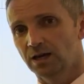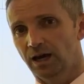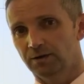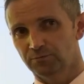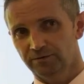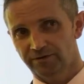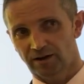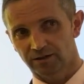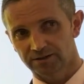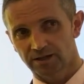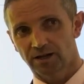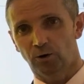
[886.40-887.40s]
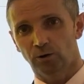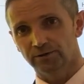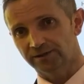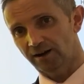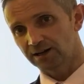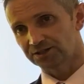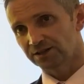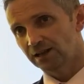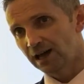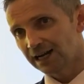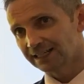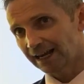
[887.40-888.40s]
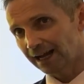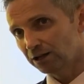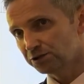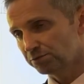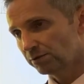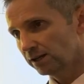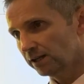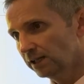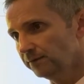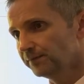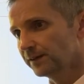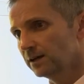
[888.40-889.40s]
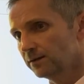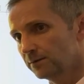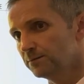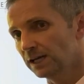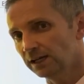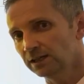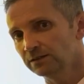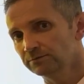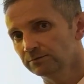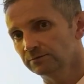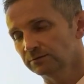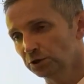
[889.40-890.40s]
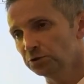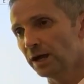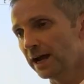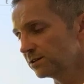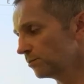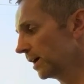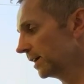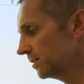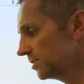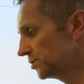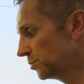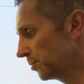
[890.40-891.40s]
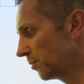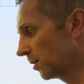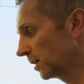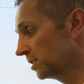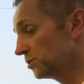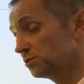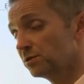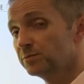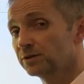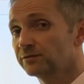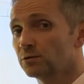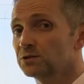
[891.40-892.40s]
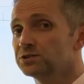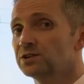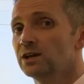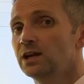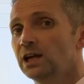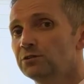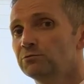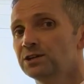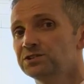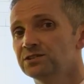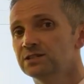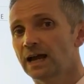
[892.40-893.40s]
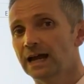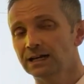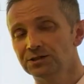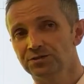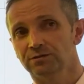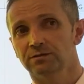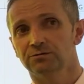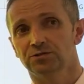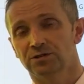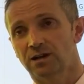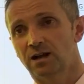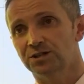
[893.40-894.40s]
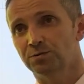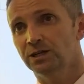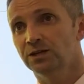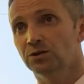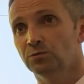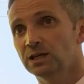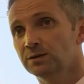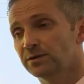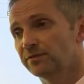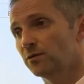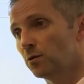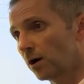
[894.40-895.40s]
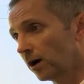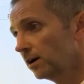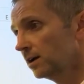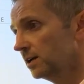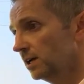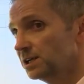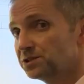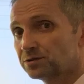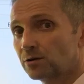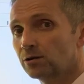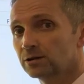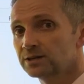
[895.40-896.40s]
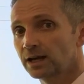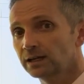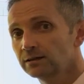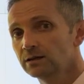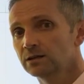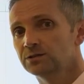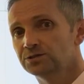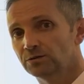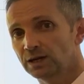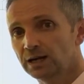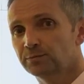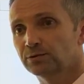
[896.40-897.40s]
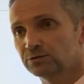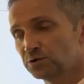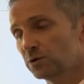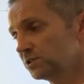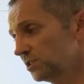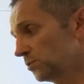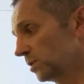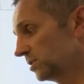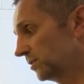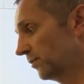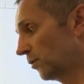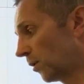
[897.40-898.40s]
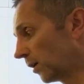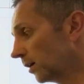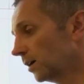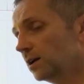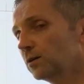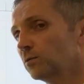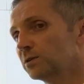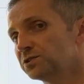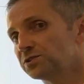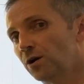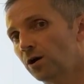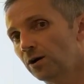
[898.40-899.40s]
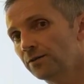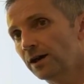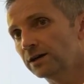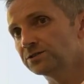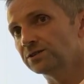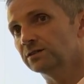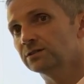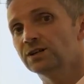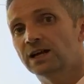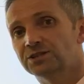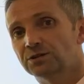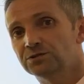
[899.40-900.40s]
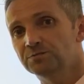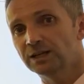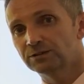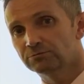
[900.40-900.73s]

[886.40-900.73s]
and we've had Aldis and Lidls really making good headway in the supermarket industry. But of course, in recent days, just last week or the week before Easter holiday, so April 2024, we saw that Tesco's made